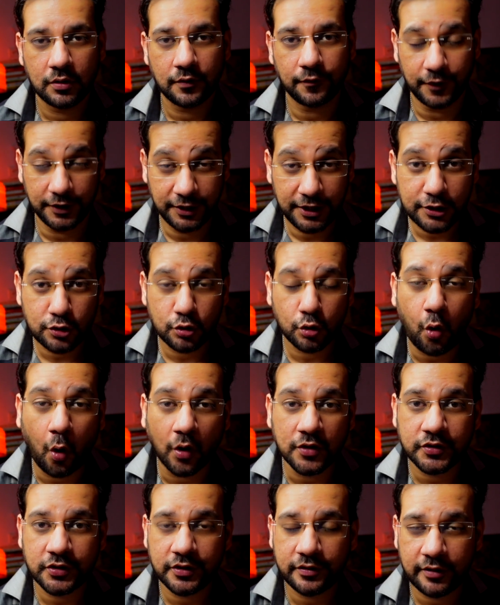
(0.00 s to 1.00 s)
We need to
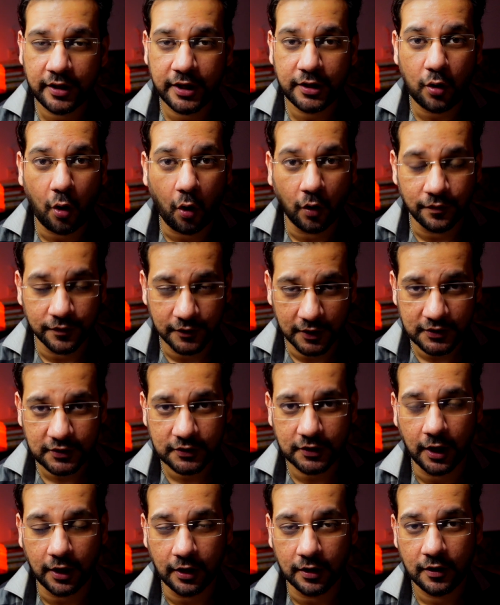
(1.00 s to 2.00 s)
concentrate on this
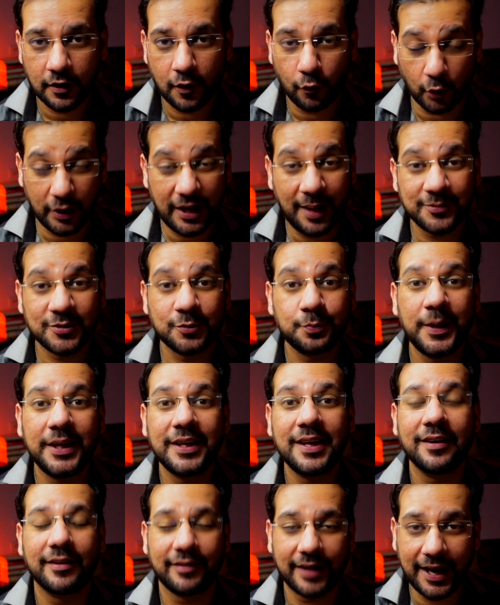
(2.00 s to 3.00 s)
thing, what I'm
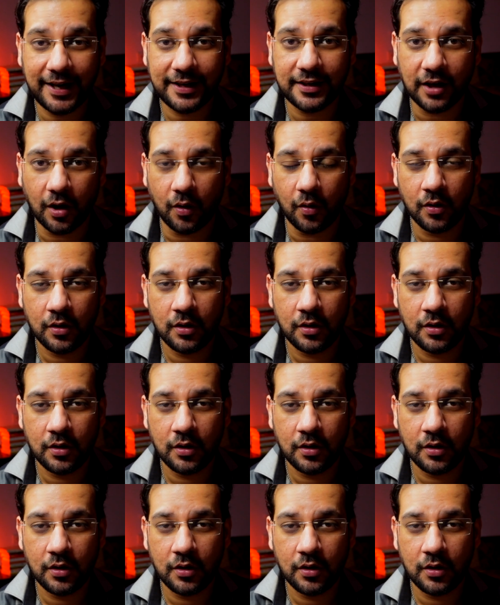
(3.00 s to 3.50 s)
speaking right now.